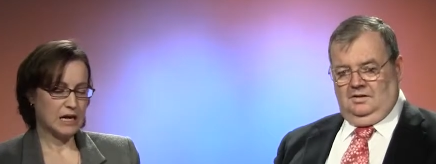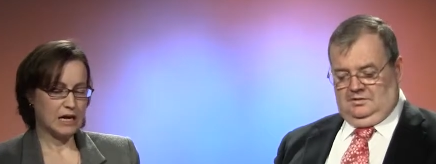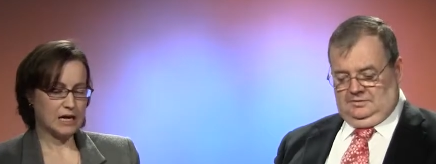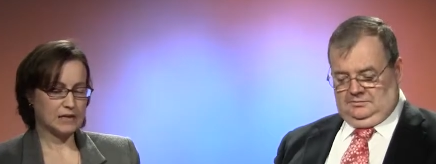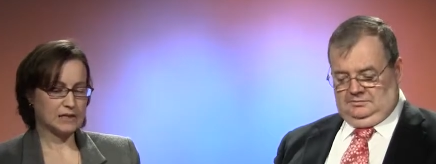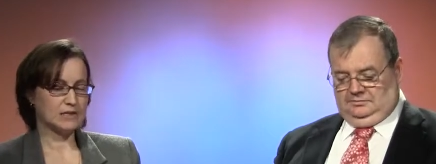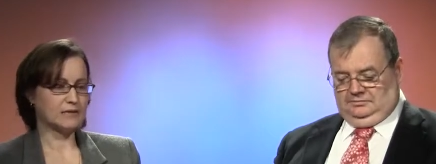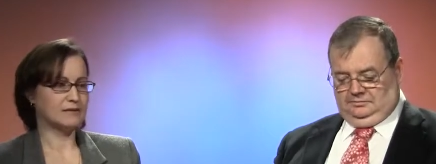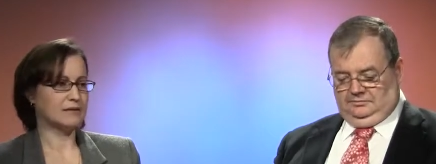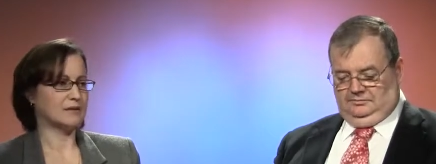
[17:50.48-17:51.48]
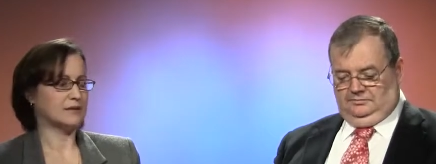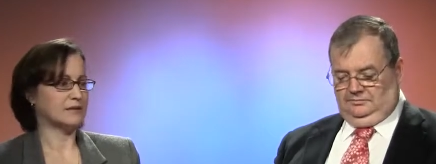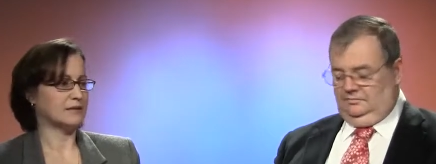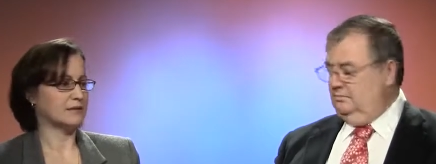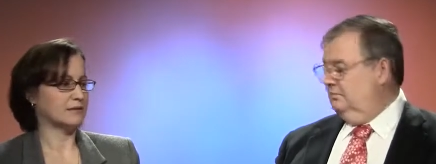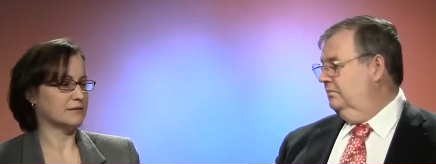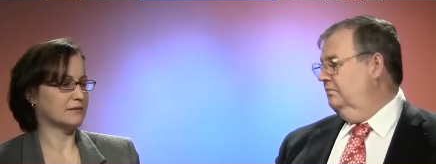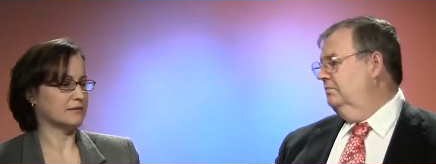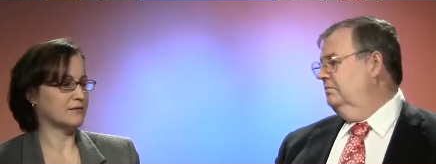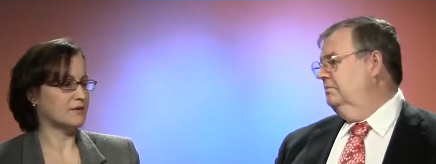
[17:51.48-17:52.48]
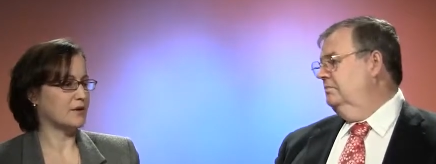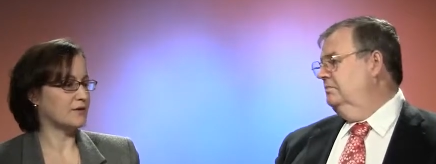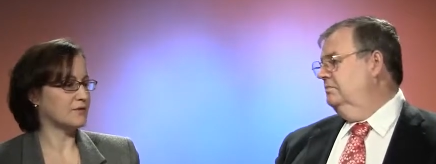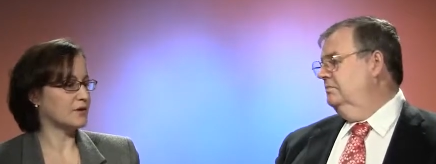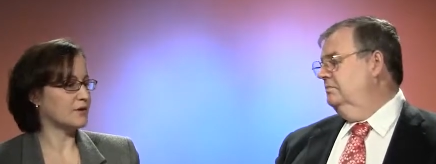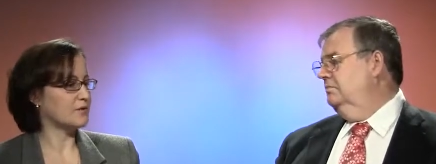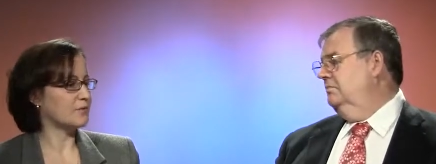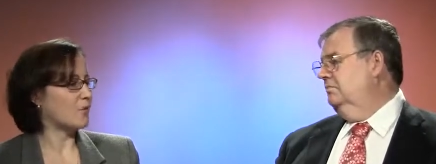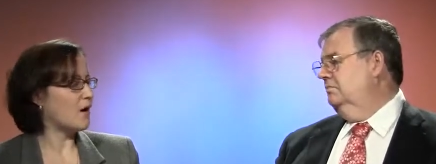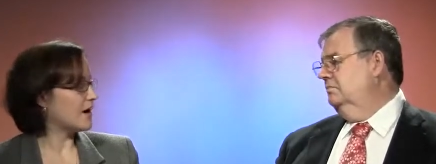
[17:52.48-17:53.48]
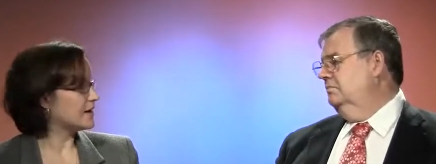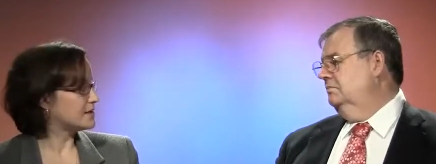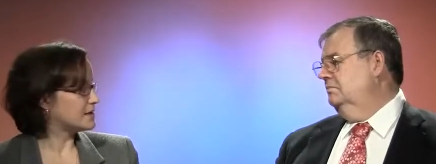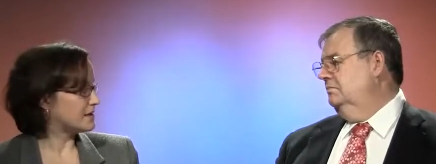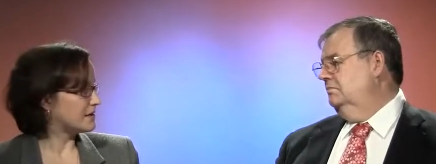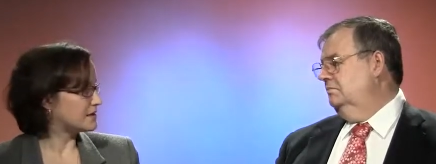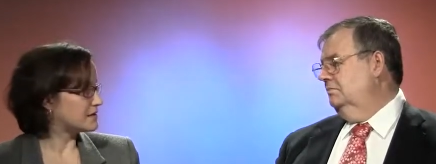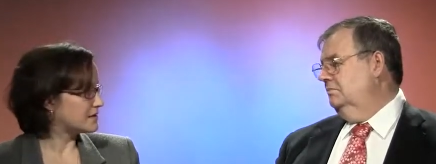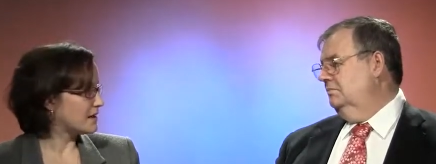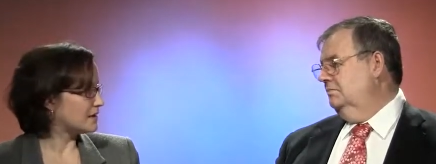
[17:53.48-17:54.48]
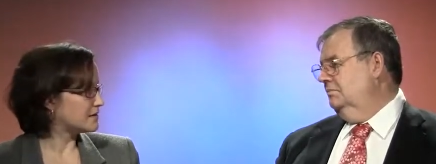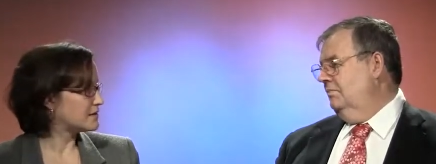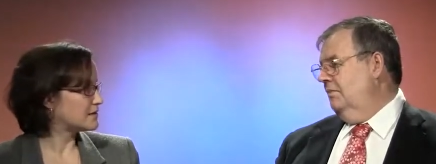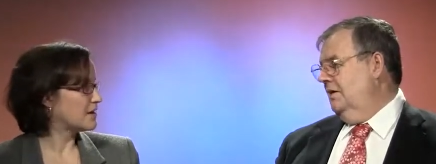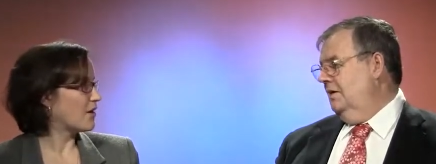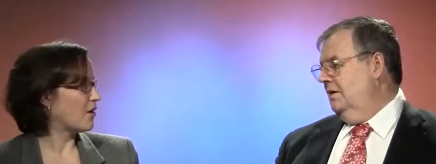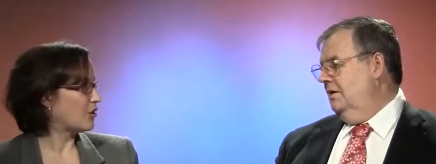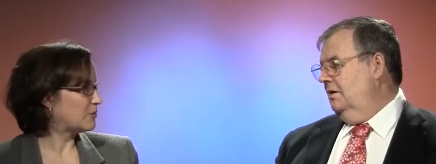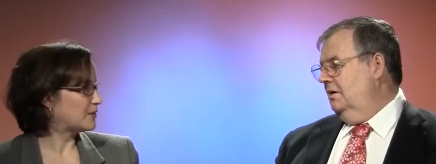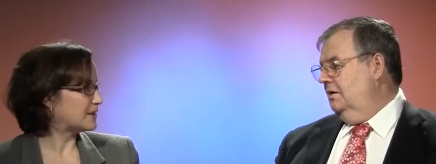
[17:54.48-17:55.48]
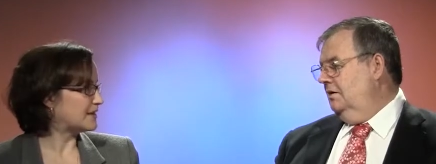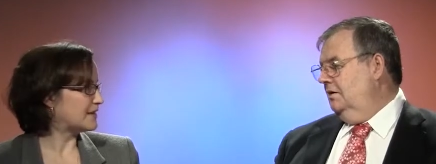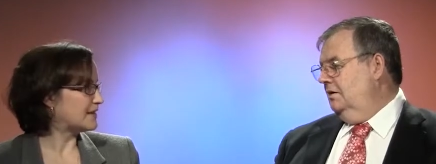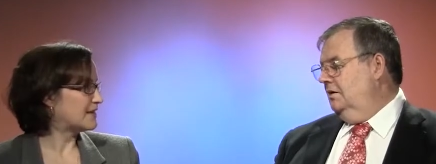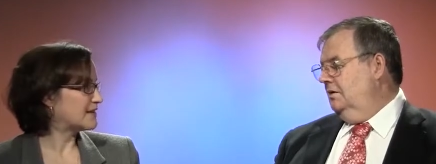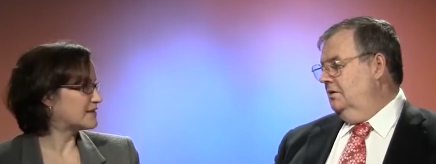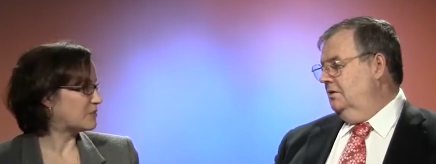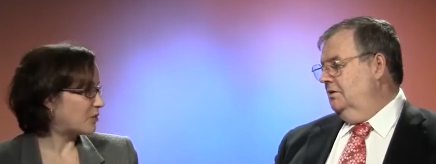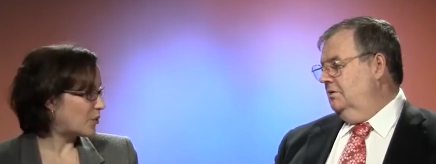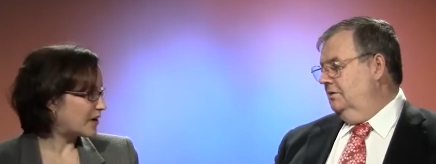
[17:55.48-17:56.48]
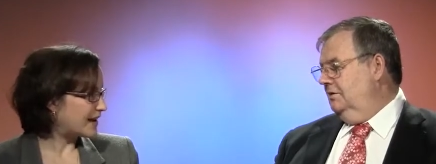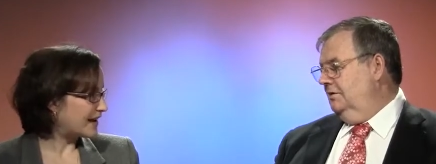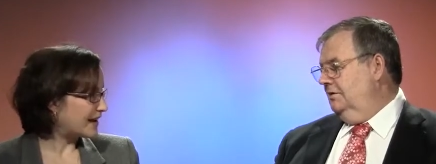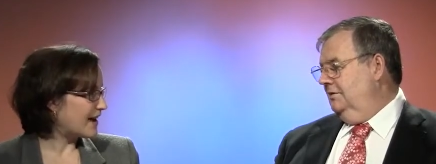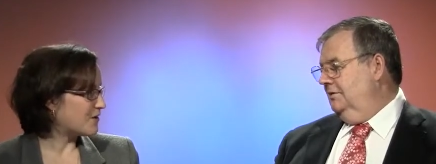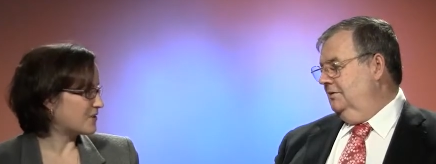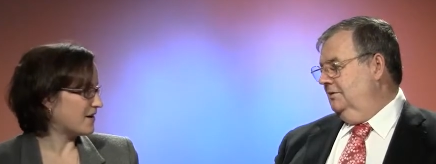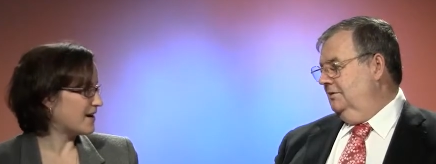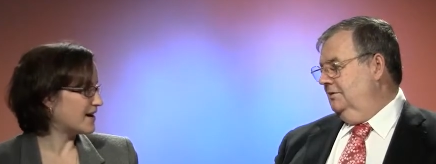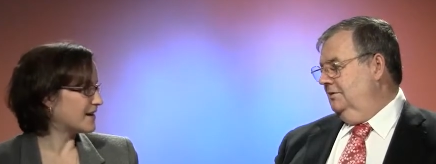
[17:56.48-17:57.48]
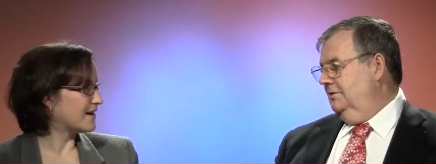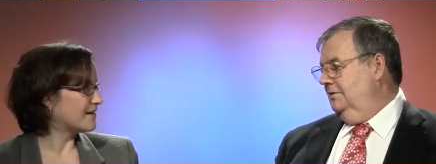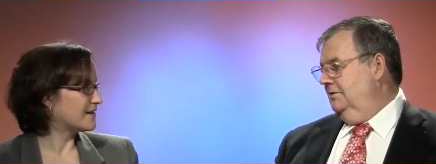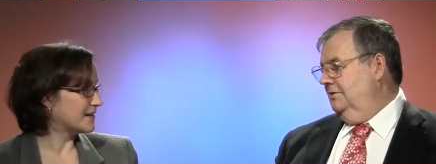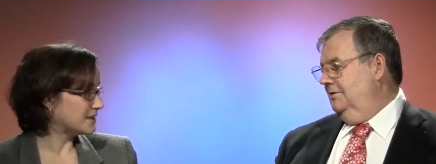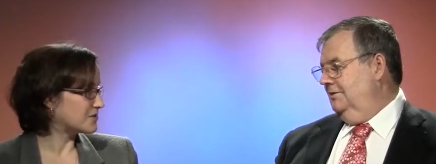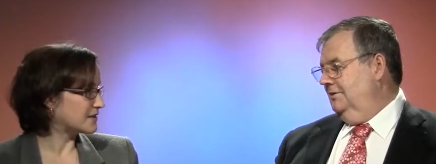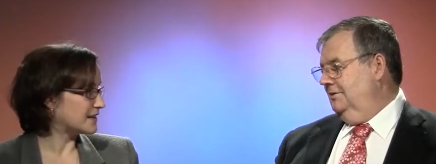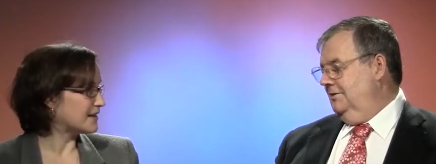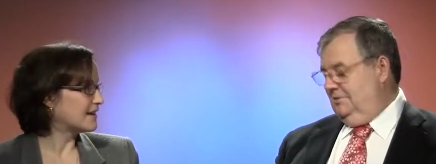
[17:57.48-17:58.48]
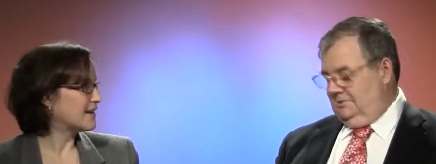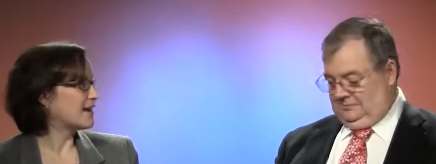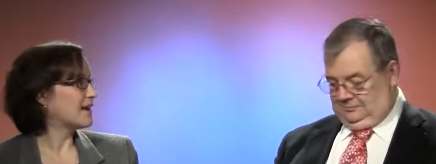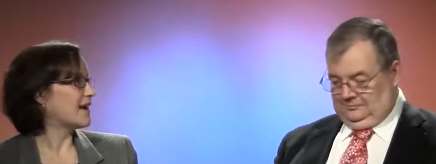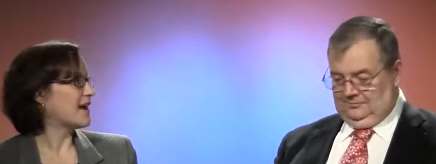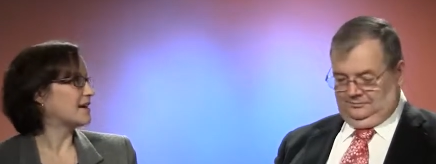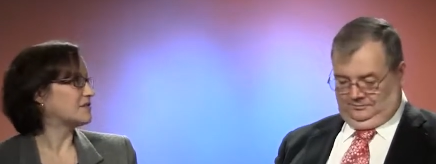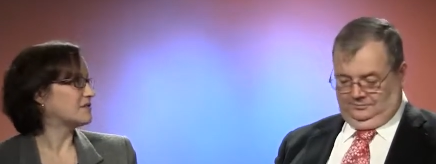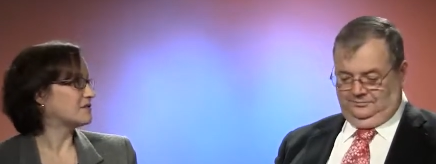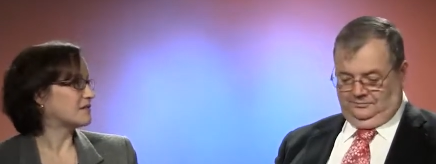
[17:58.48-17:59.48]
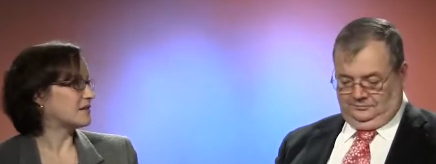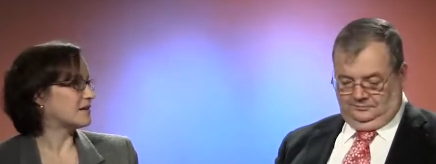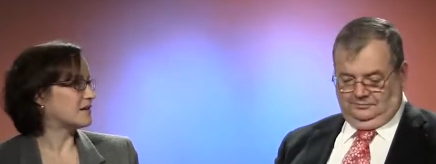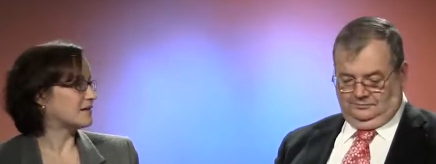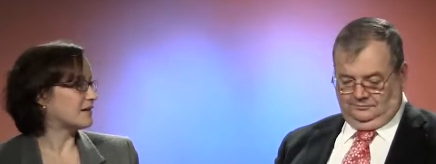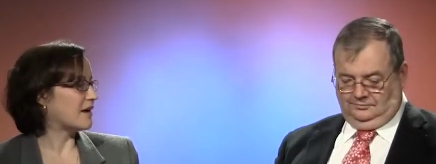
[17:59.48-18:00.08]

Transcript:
Speaker 1: and uh, you know, so why is the United States openly supporting Al Qaeda, literally, and uh,